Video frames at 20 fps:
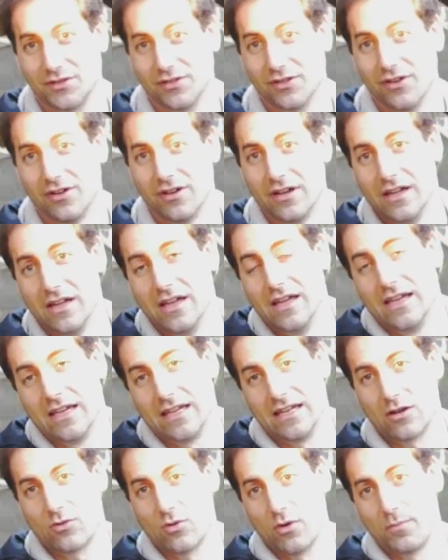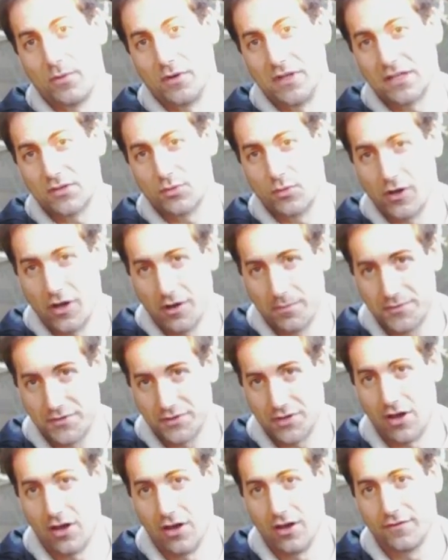you know. In aquaponics, we
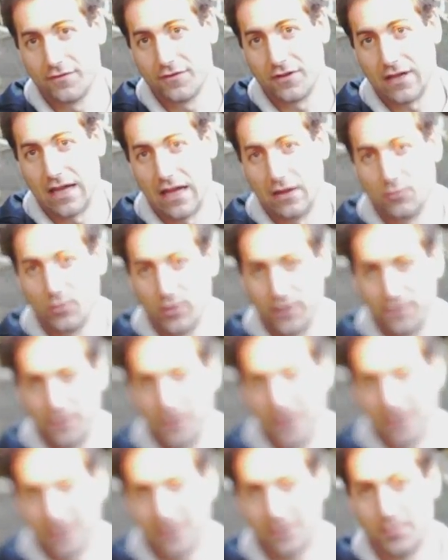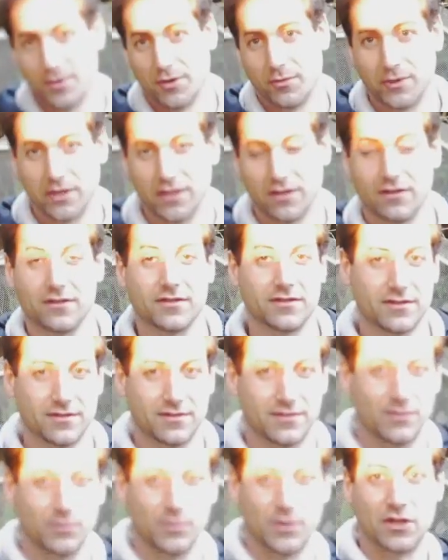observe and we think, but we don't
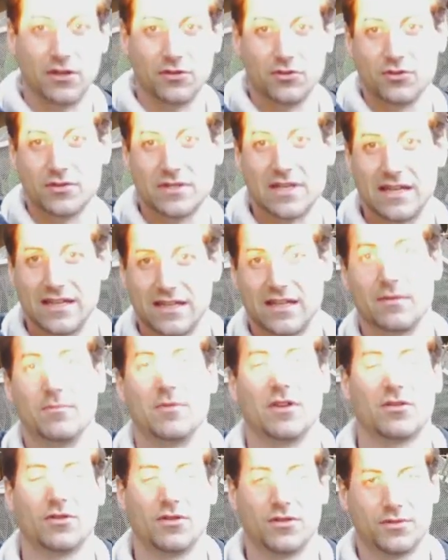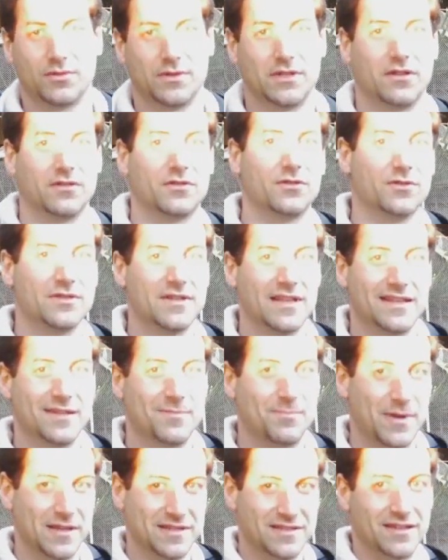use any chemicals, we don't use any
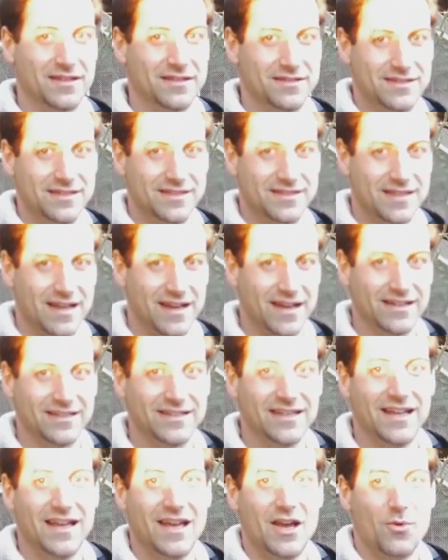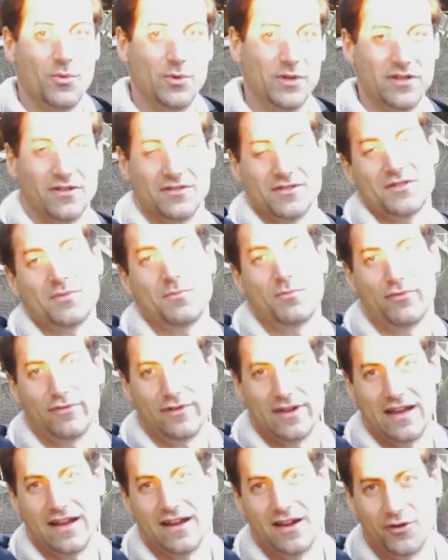pesticide, we don't
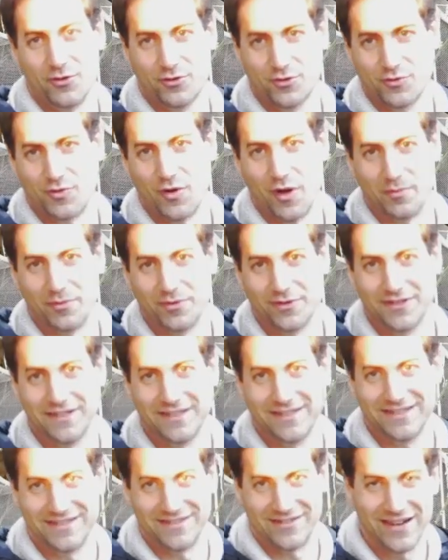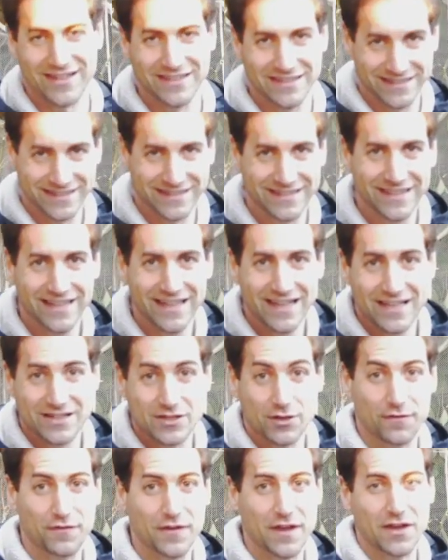spray our crop, right?
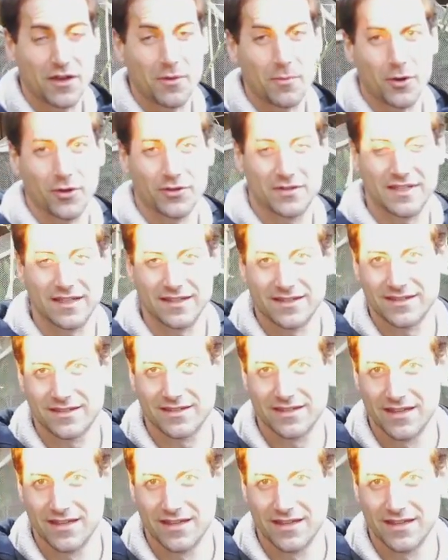So think about it.